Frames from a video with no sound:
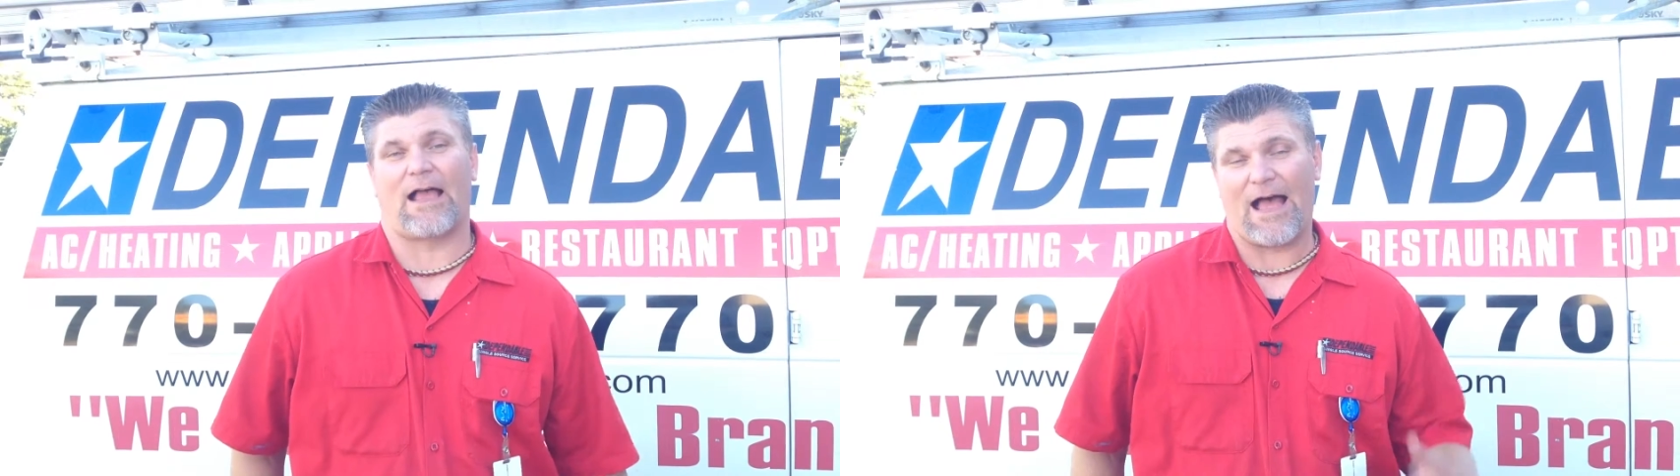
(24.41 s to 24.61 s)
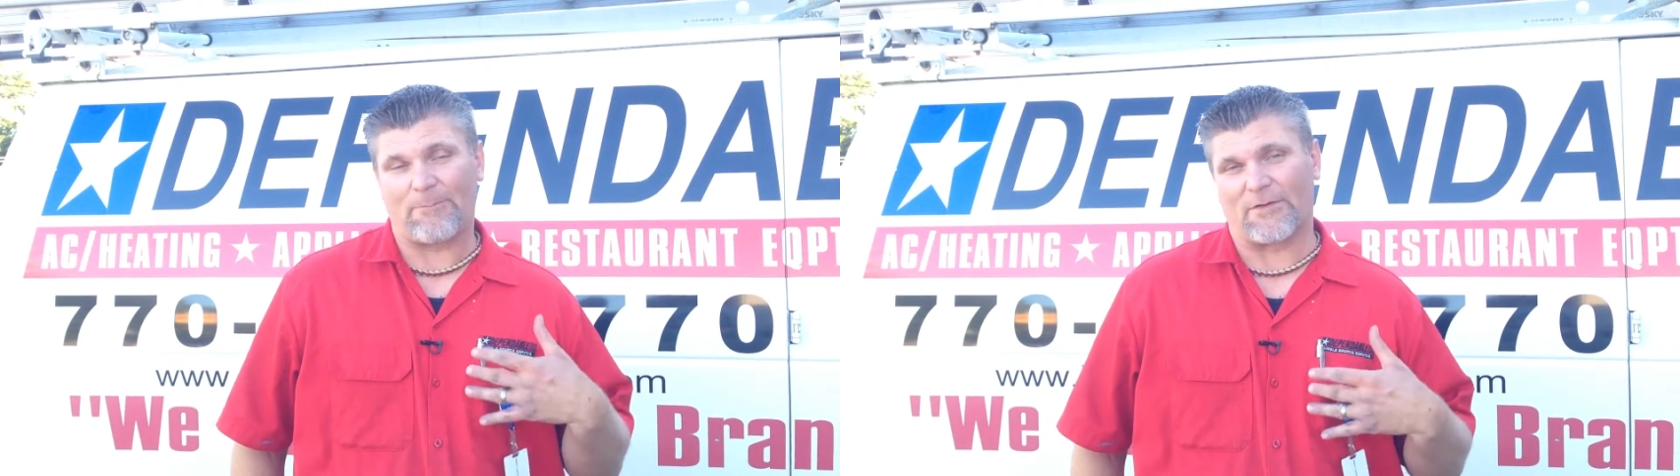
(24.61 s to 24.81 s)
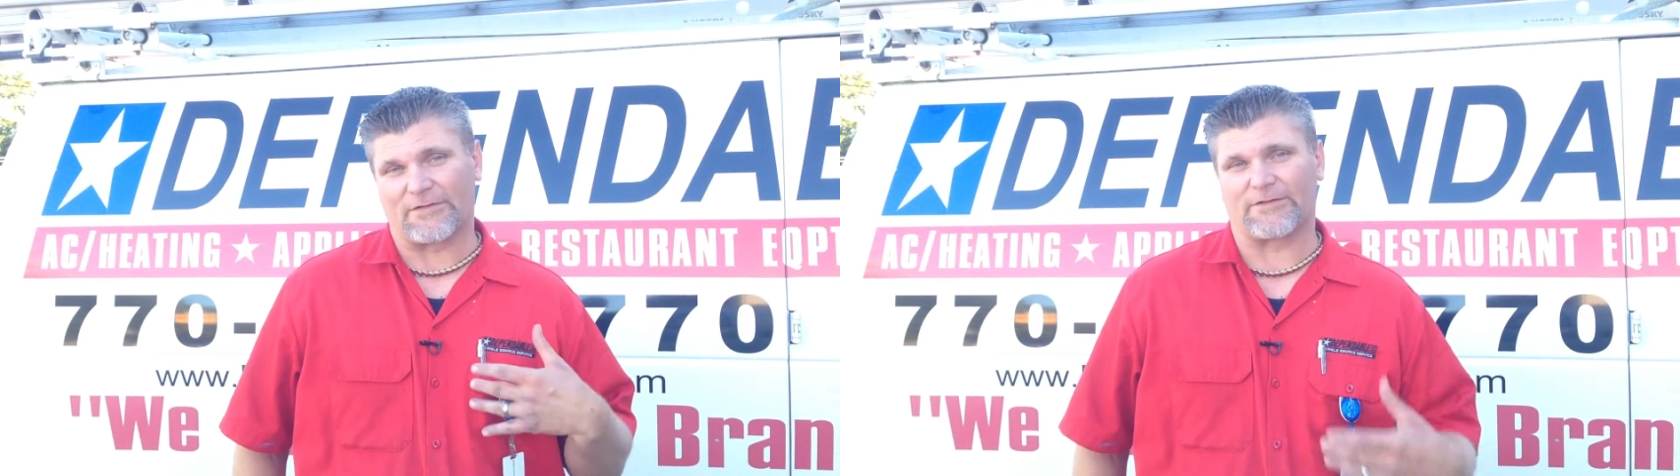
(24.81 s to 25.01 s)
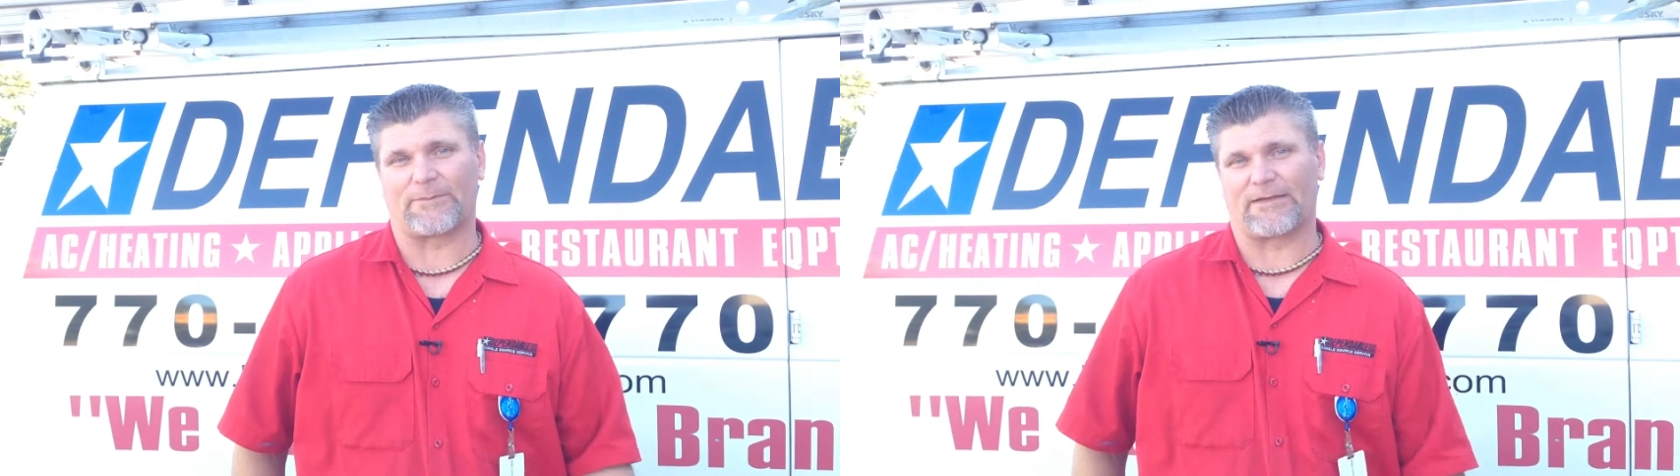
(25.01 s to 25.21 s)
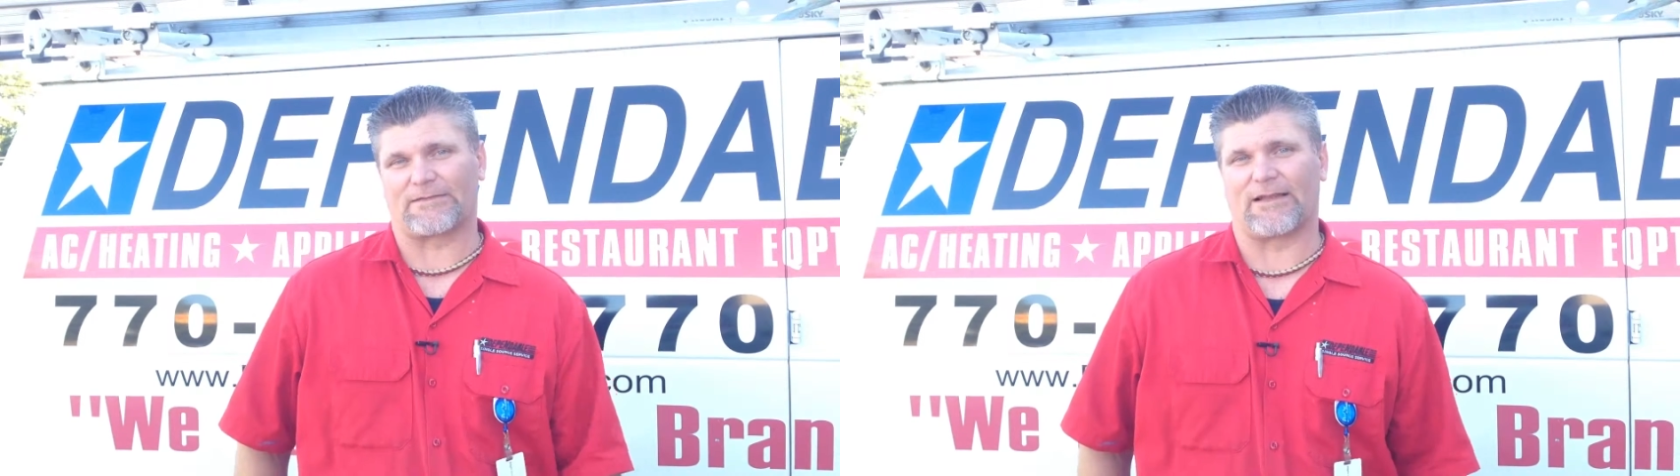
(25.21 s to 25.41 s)
I personally
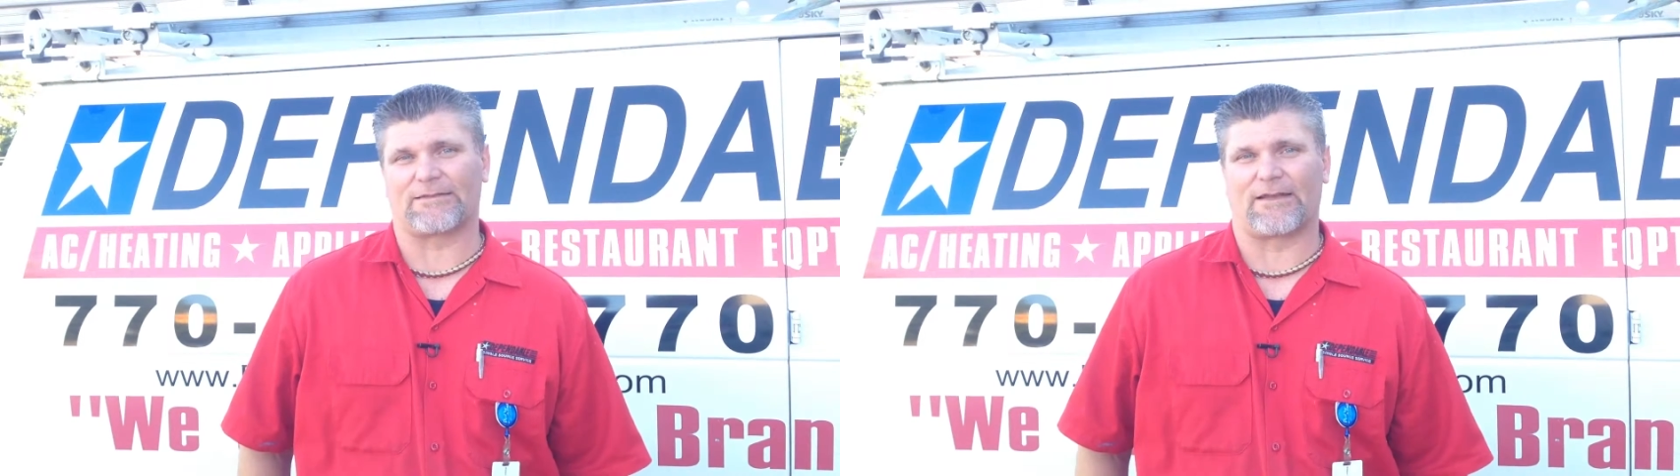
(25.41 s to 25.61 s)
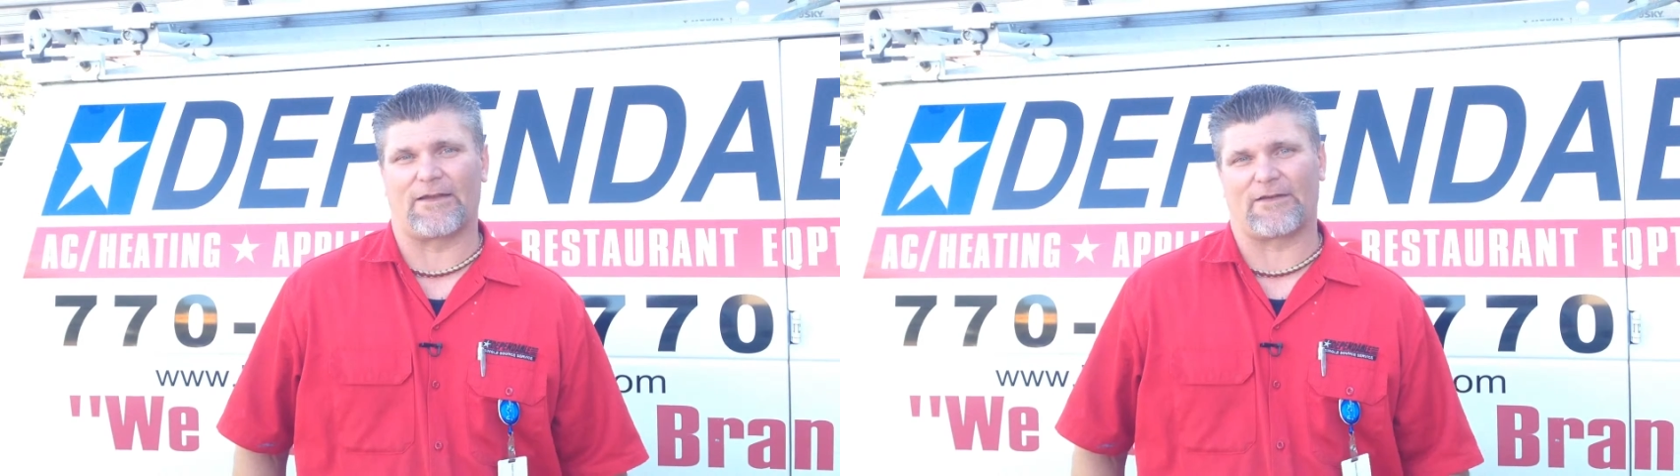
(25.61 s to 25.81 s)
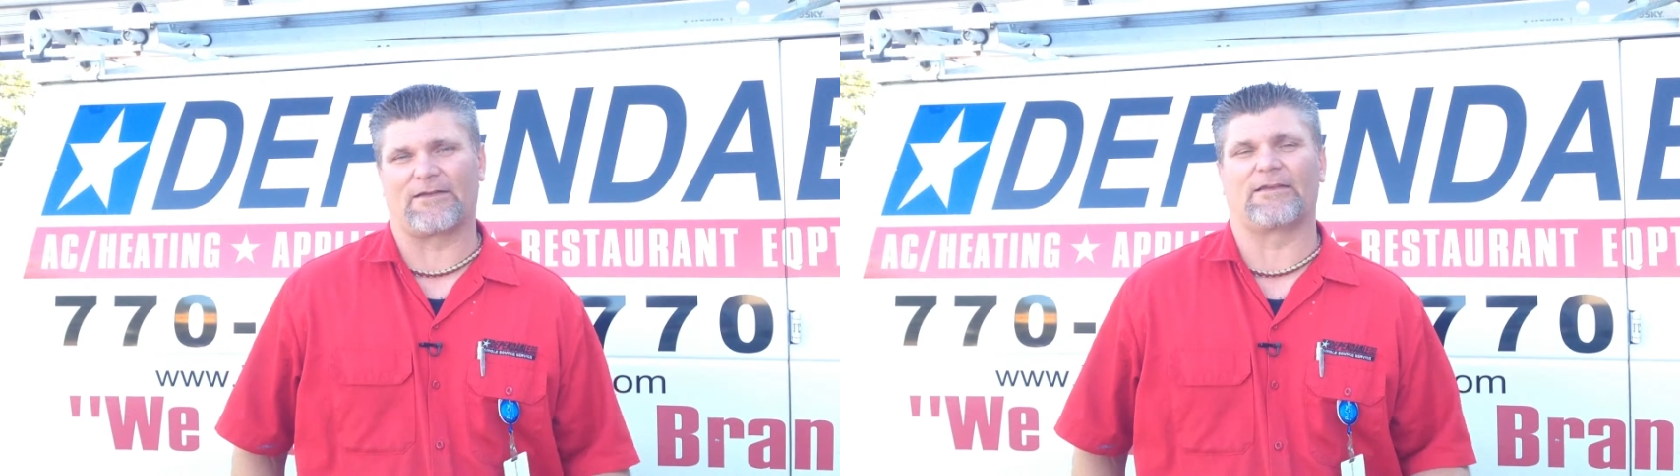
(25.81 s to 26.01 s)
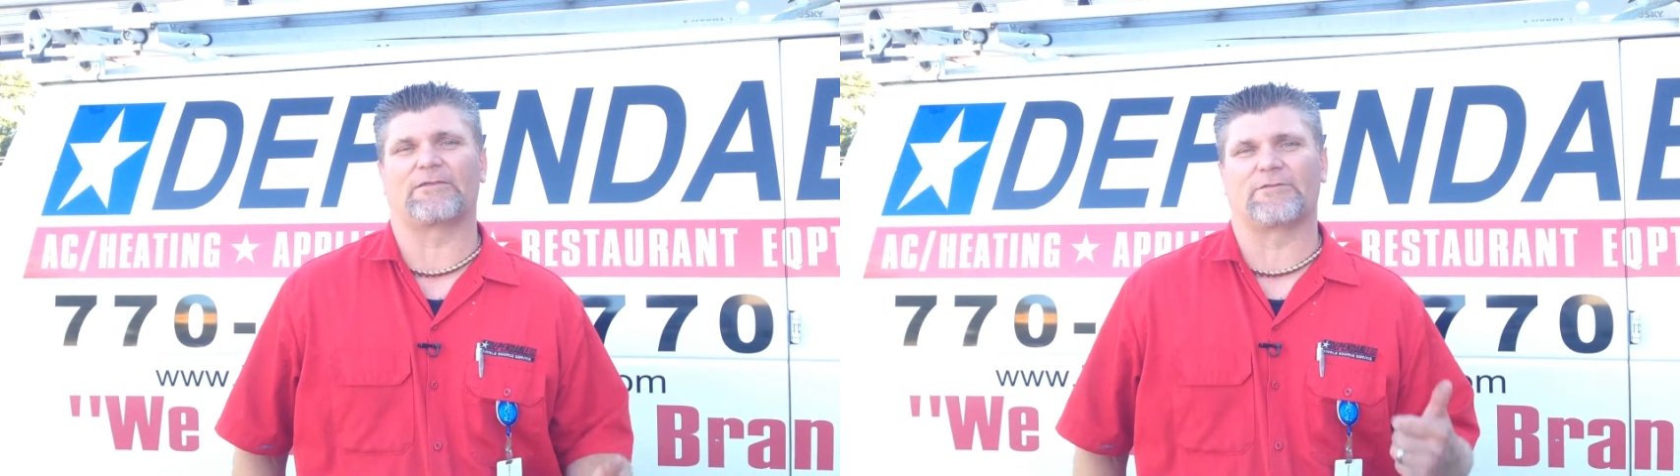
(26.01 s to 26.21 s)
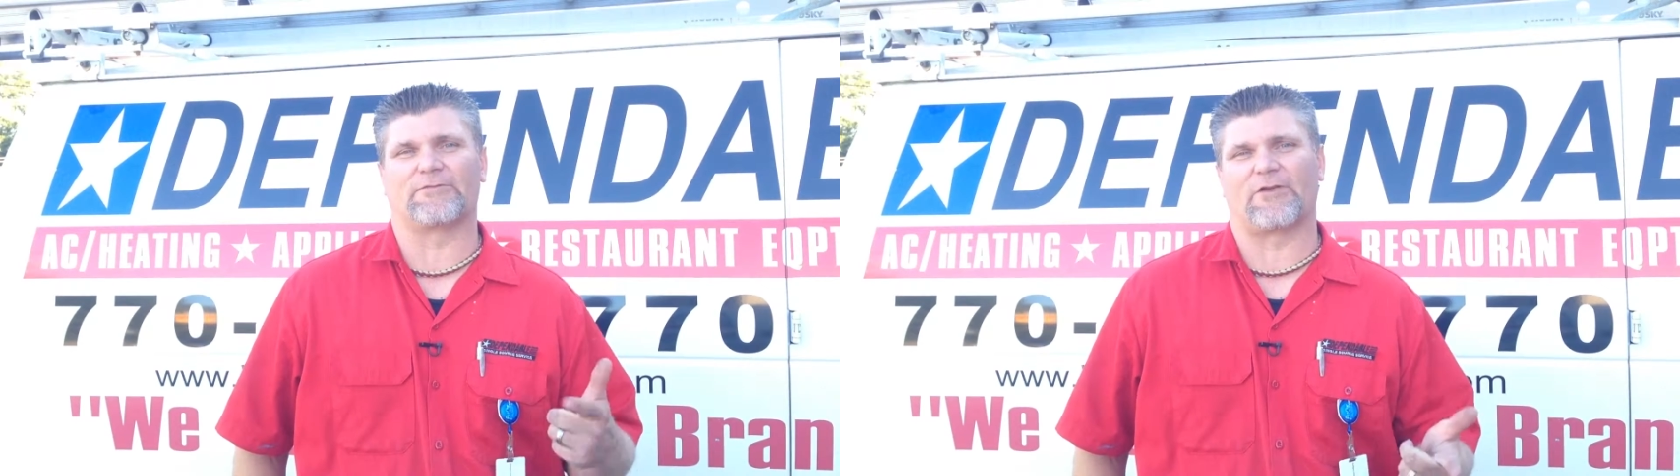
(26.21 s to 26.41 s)
specialize in air conditioners,